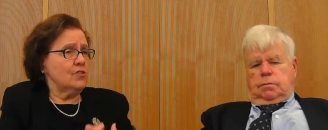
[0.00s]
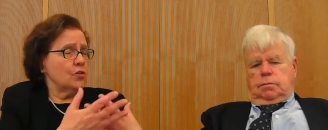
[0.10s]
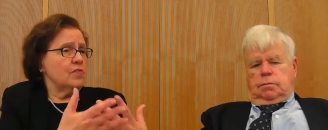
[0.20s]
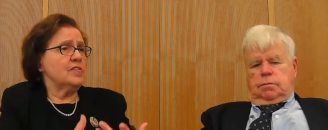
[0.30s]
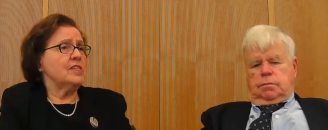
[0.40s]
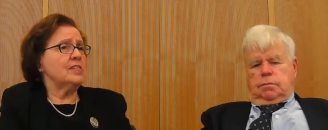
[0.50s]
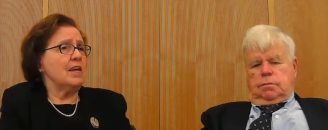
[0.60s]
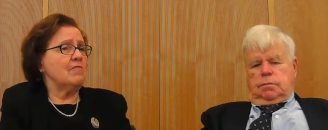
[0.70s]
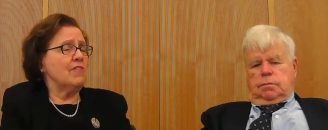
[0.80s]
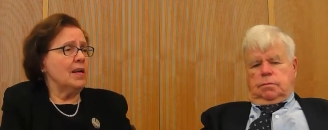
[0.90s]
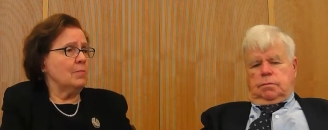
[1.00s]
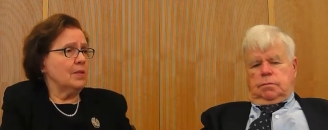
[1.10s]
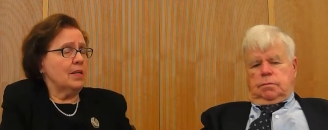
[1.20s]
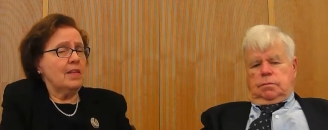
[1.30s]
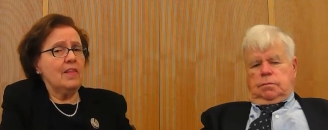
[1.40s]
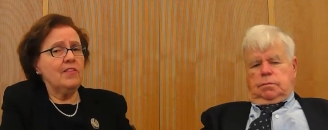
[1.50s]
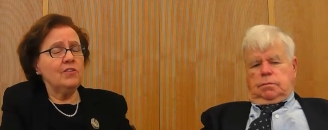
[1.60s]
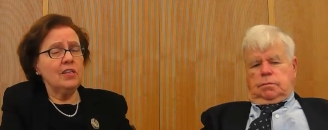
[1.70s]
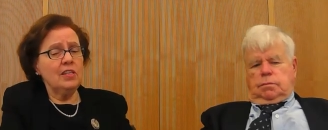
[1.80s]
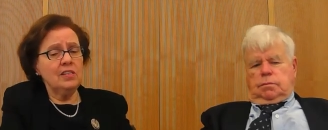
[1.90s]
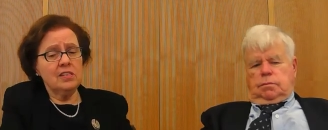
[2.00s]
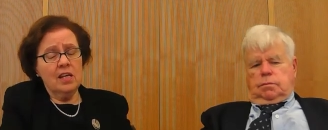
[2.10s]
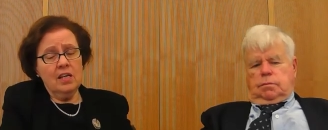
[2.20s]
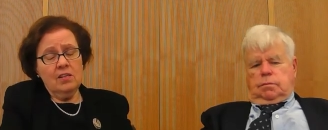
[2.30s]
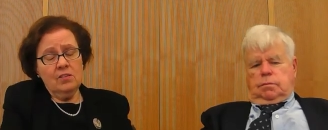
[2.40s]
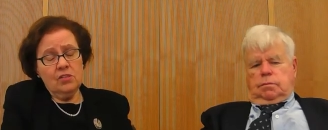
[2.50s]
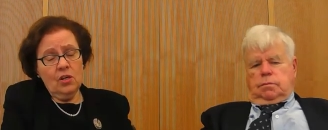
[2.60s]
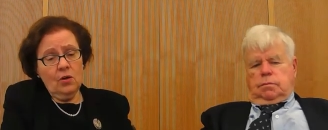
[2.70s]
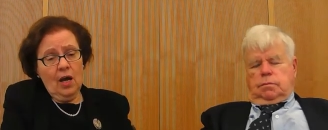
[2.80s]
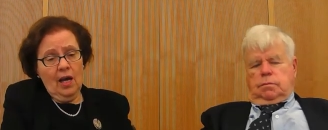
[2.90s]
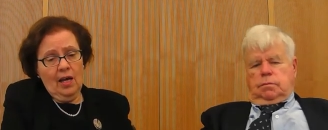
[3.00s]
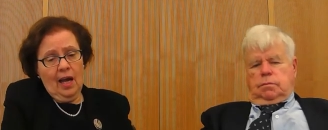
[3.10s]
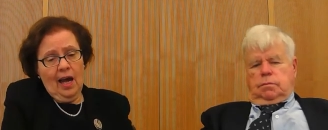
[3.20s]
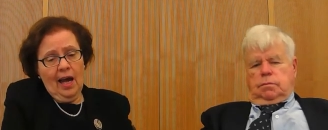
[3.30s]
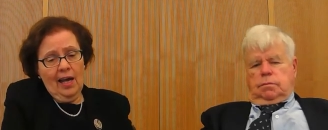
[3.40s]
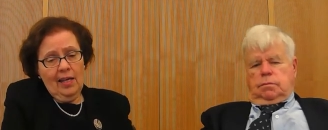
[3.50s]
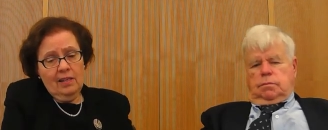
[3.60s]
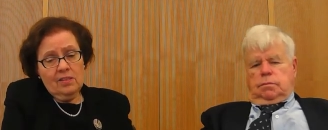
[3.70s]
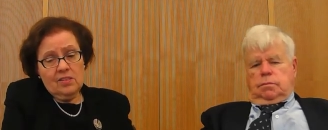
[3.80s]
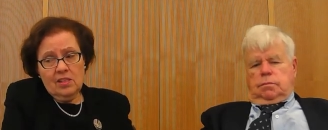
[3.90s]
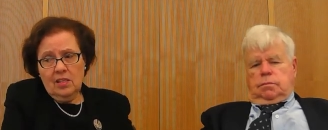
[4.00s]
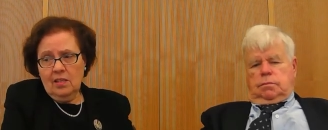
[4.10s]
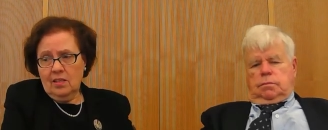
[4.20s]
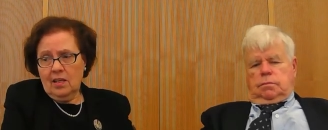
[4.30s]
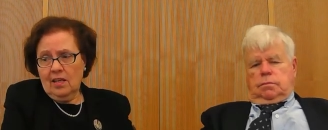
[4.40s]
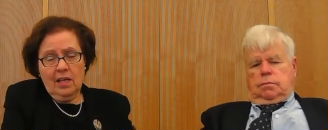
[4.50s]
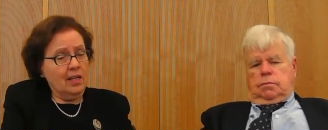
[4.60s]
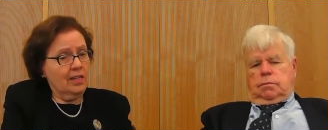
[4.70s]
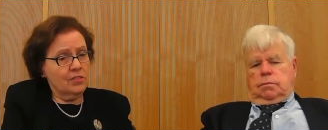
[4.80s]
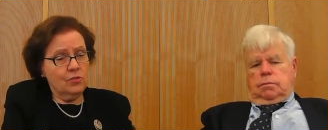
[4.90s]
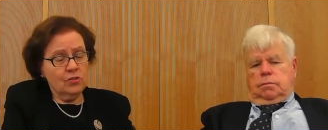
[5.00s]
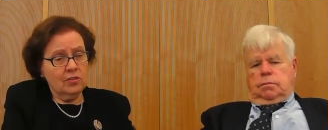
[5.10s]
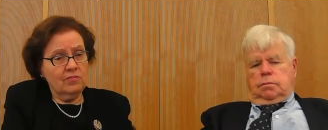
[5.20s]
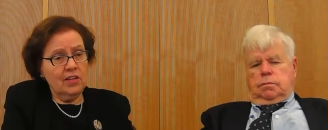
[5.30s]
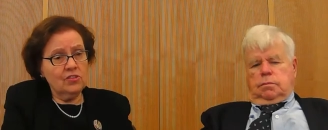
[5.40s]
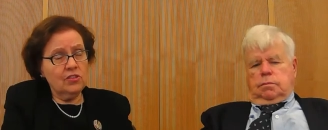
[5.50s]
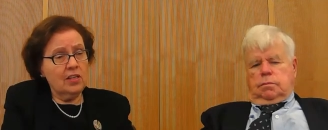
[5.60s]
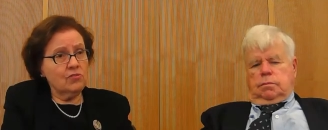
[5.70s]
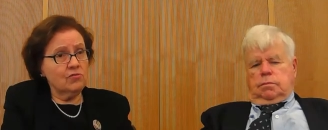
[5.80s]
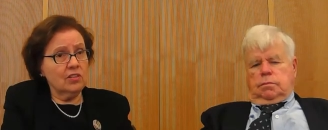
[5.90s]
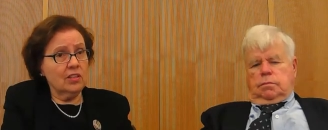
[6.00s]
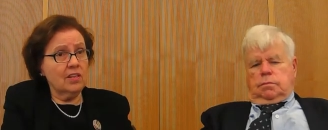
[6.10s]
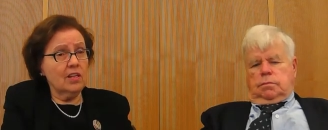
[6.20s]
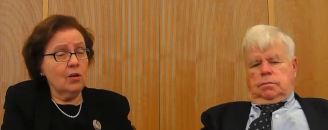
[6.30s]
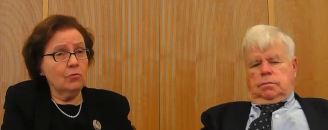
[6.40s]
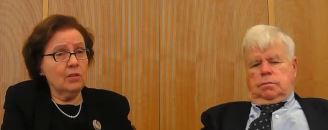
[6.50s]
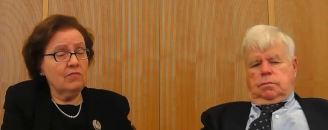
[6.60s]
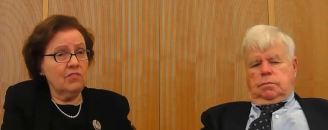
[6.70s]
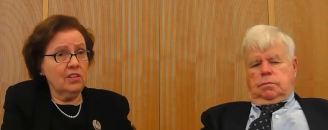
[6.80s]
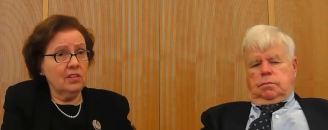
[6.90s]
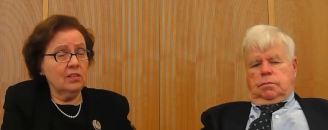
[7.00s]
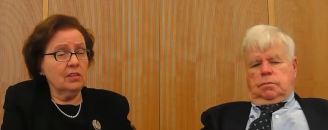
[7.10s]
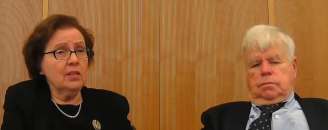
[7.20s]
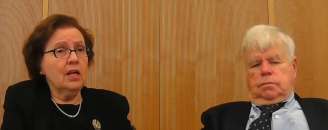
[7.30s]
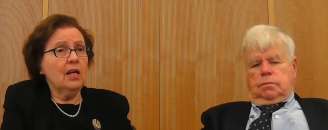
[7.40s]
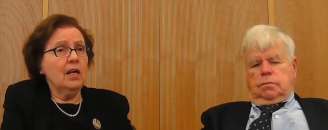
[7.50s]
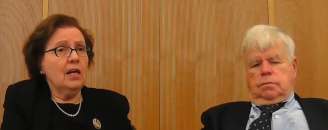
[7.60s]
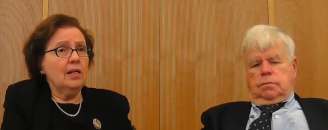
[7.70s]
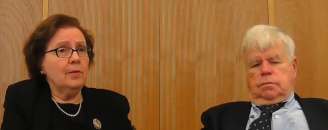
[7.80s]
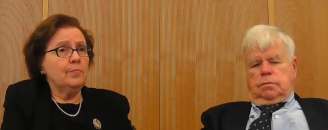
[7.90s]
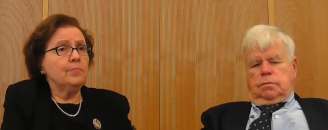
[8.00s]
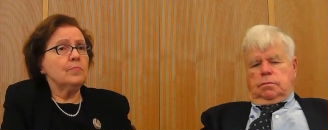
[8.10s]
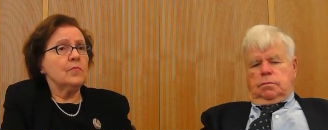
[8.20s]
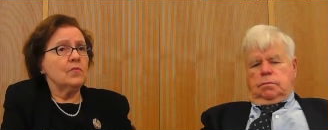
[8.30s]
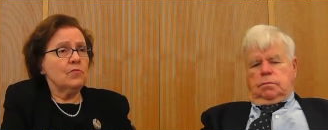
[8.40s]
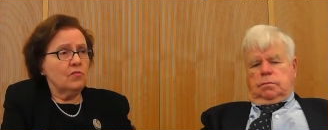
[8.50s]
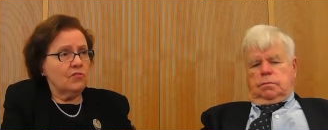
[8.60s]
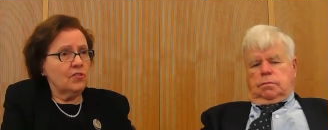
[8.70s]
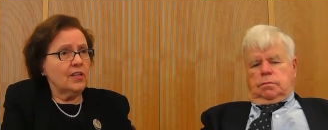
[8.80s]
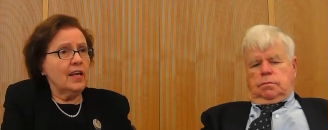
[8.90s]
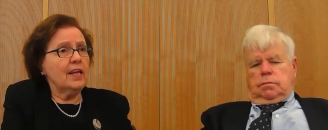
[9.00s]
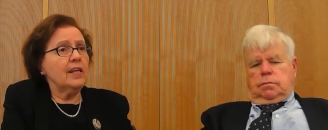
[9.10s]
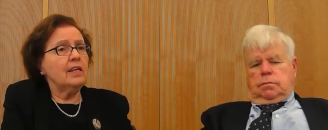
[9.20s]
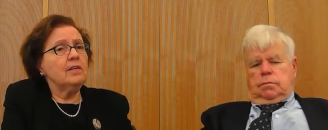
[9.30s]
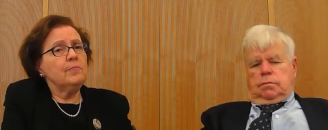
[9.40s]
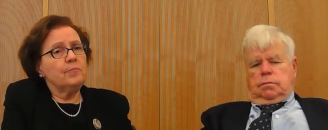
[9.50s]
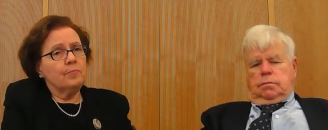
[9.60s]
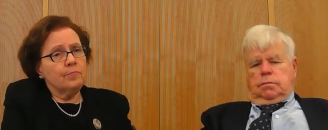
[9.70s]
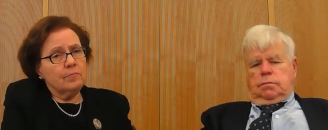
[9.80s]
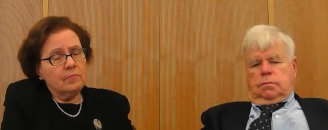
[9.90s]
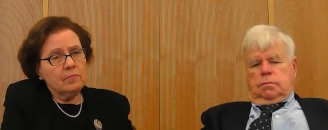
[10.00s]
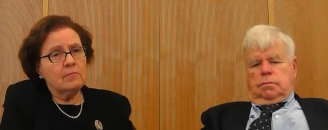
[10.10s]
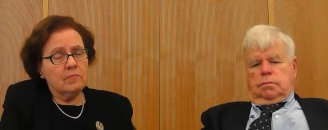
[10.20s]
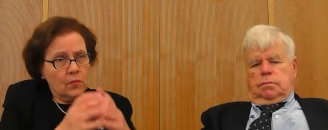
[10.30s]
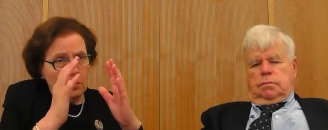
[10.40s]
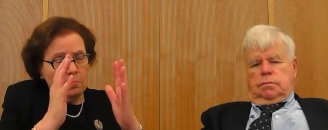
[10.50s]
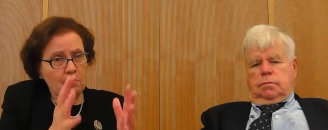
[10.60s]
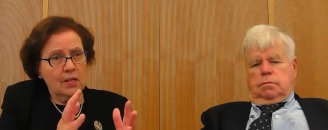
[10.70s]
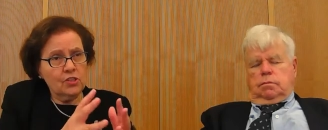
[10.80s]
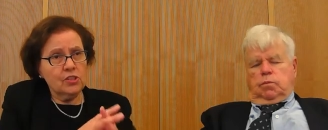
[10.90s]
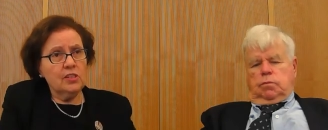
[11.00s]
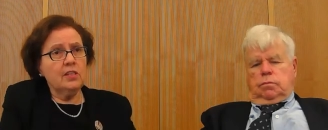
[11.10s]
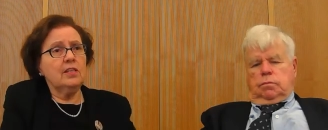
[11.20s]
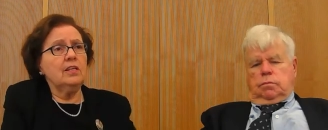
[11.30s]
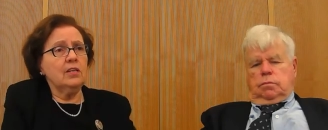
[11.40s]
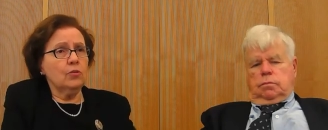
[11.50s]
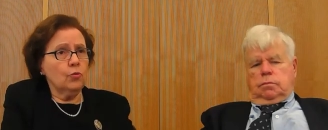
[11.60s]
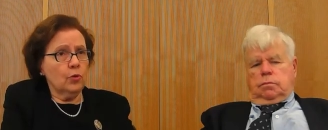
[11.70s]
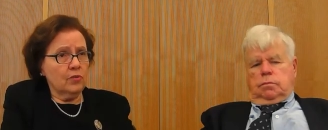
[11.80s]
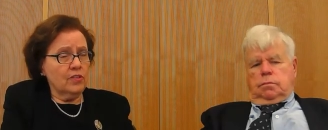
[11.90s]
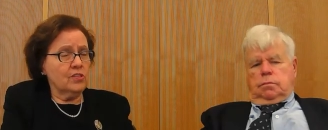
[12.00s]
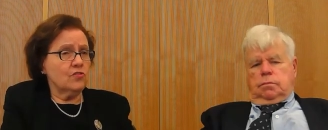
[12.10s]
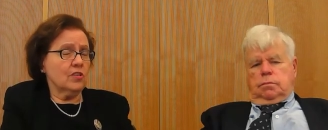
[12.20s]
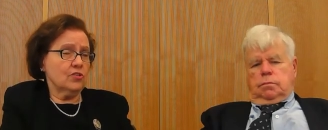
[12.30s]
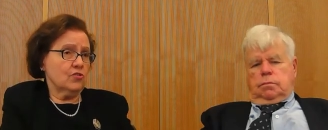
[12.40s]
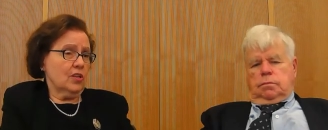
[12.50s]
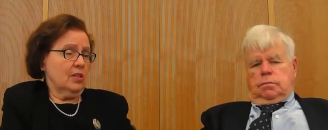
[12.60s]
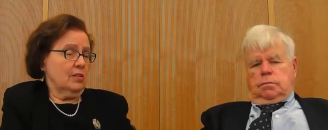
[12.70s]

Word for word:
Speaker 1: service the same family and, and their needs. So I, I see the, con the, Constitutional Convention as really the only vehicle um, for getting much needed court restructuring.